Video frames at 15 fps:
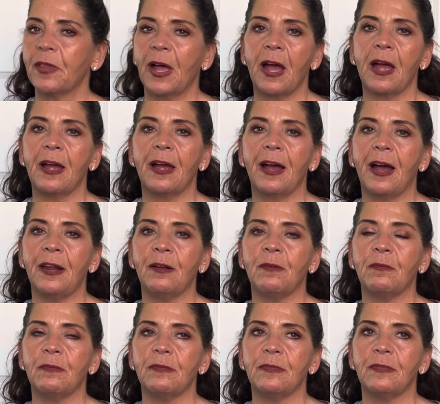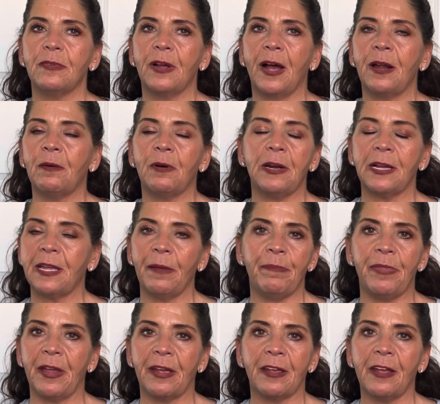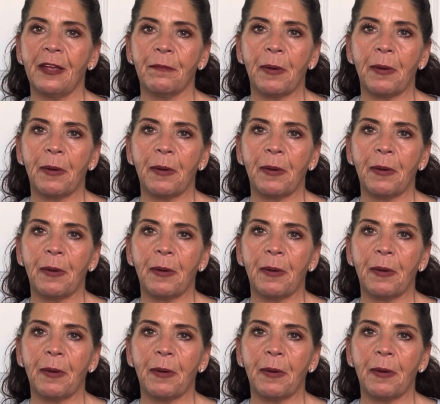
I don't want to keep thinking